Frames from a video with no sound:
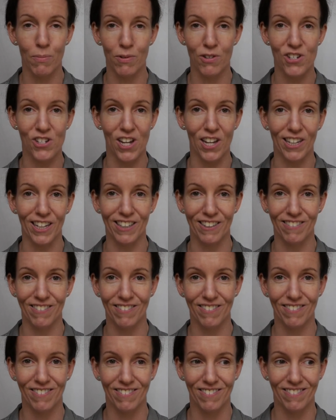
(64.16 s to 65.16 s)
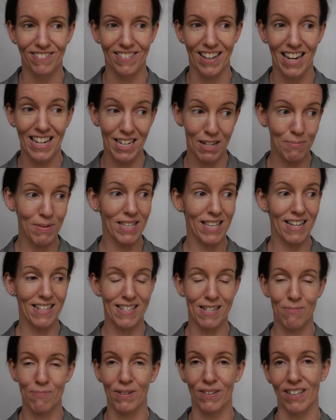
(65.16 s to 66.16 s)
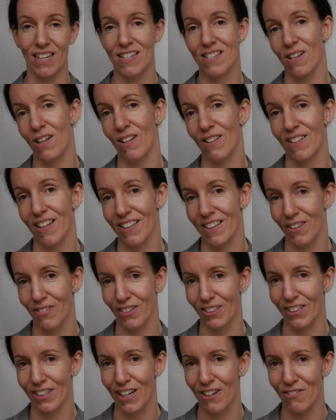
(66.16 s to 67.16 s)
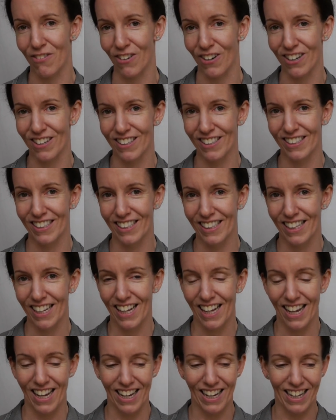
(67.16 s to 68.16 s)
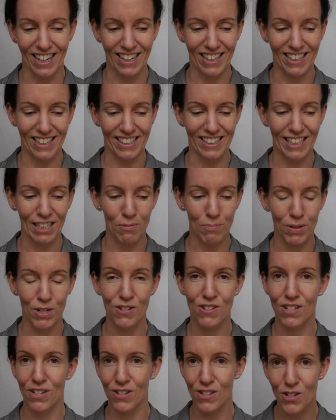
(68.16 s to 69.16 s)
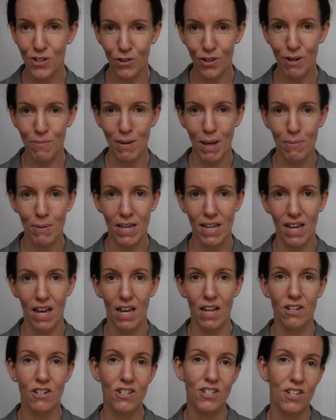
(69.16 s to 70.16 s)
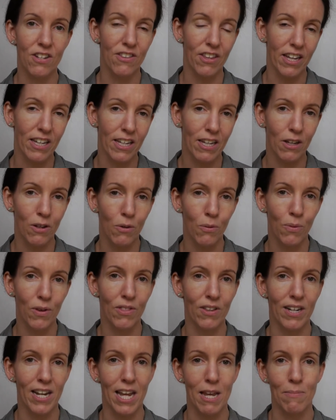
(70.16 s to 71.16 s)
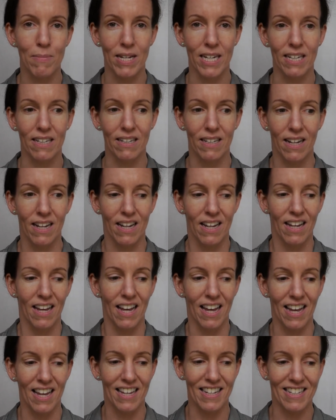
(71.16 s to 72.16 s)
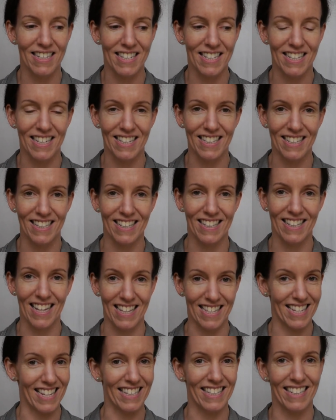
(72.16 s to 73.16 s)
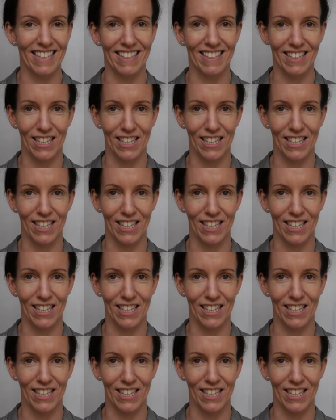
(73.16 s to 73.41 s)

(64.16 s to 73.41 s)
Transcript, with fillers: appreciate it. And it can be that simple. That's all I think we're looking for. Uh, a little personal story maybe and just a thank you with a name in it. And uh, that's it.